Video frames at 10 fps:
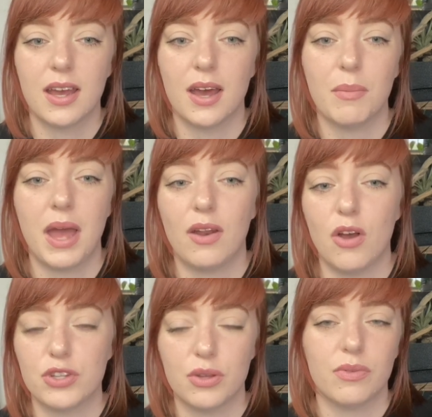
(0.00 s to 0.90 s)
and
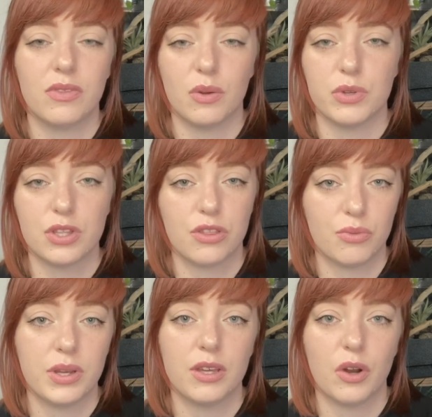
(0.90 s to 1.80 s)
also there was
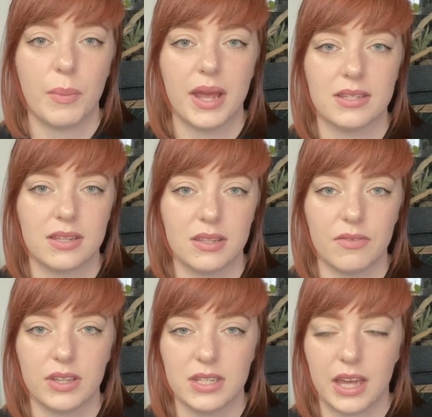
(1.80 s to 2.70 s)
three Uromastyx
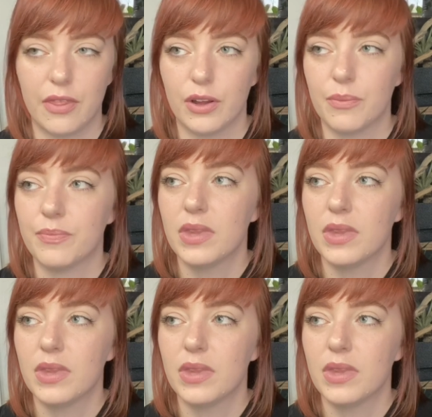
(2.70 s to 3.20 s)
living together.